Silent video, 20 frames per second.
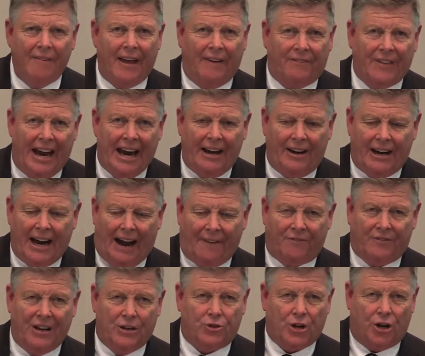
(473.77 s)
that they got
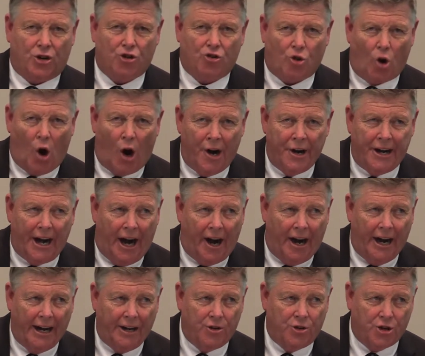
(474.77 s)
this
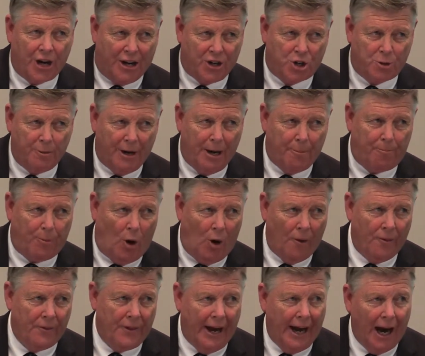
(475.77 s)
extraordinary judgment
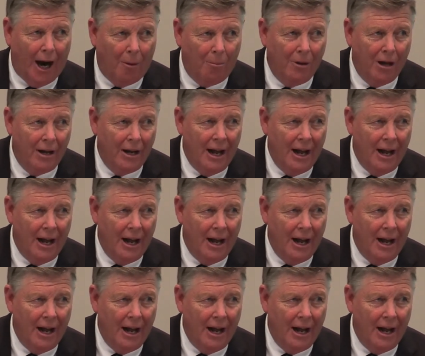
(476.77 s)
upon them?